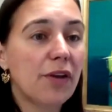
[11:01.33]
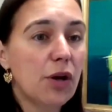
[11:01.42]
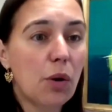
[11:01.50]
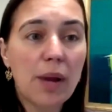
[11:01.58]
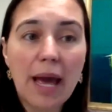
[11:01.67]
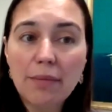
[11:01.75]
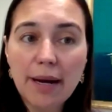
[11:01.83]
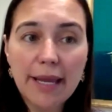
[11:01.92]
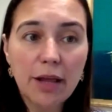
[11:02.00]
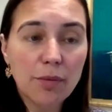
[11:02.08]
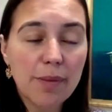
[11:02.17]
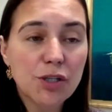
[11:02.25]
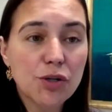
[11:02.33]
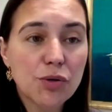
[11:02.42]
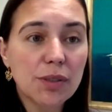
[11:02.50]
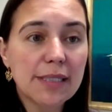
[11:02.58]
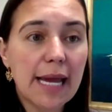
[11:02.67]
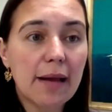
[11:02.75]
you don't get regular
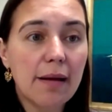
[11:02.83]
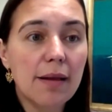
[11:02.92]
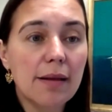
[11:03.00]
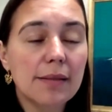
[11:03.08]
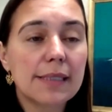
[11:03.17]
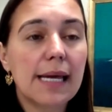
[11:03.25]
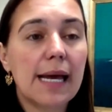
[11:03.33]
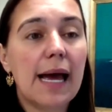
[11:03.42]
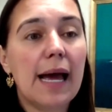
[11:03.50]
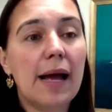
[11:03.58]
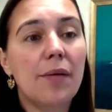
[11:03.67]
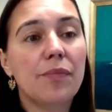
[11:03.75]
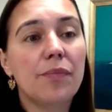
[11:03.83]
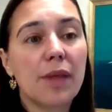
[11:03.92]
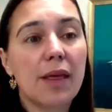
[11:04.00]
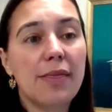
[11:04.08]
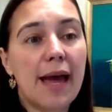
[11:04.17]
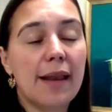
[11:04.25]
menstrual cycles,
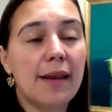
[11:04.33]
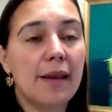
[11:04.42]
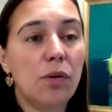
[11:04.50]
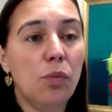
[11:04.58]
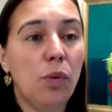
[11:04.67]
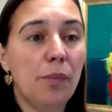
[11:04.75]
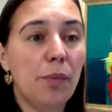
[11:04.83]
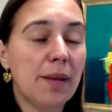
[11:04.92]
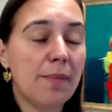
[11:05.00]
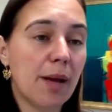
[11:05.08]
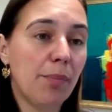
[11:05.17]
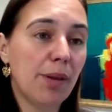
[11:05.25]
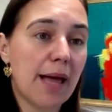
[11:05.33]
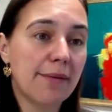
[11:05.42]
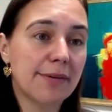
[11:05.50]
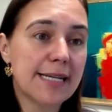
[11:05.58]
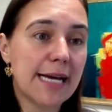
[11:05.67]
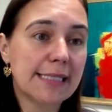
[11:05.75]
then we can make a plan
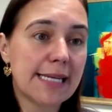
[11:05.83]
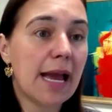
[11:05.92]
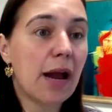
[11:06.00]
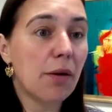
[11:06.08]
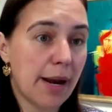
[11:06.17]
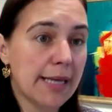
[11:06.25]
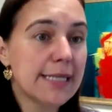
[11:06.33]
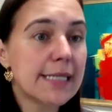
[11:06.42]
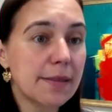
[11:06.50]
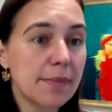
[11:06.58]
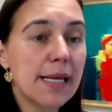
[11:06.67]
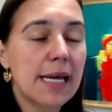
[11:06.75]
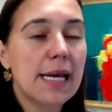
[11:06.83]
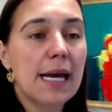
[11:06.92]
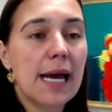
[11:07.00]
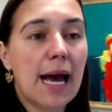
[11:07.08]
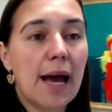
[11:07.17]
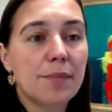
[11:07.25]
for testing at random
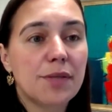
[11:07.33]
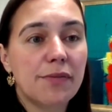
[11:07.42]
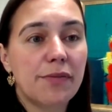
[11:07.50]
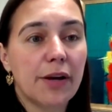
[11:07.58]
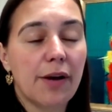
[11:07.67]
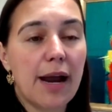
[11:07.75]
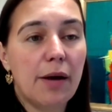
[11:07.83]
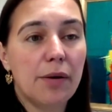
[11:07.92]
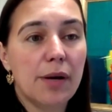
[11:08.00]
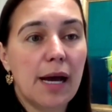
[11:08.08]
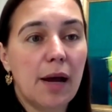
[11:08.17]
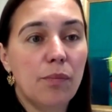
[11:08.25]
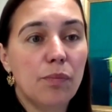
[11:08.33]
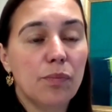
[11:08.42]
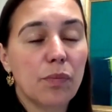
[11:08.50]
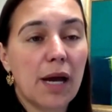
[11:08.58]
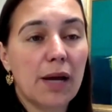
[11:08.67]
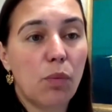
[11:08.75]
to figure out
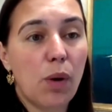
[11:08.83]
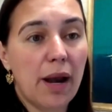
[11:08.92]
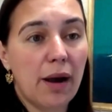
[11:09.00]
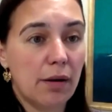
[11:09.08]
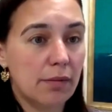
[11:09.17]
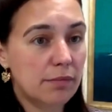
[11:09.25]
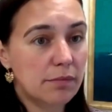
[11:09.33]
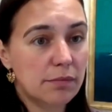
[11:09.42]
kind of where